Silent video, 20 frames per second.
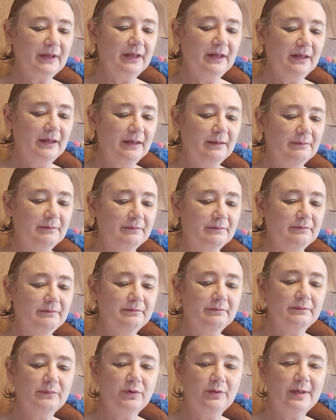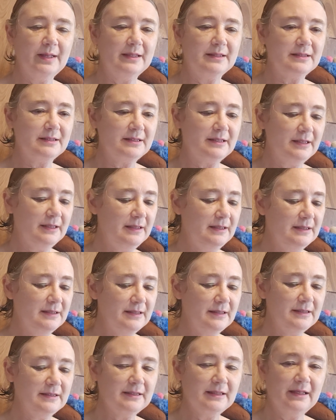um, Boaz did as
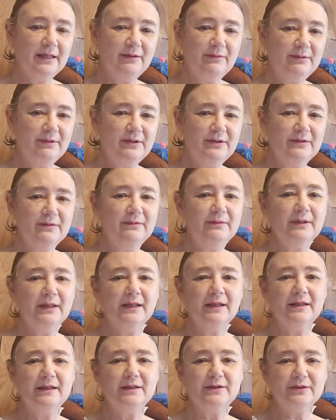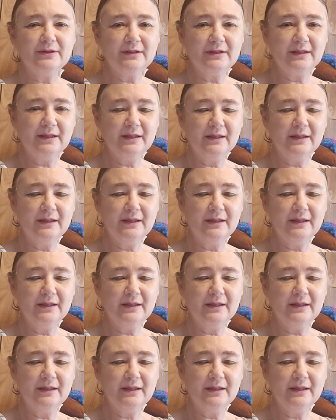he said he would do, and he took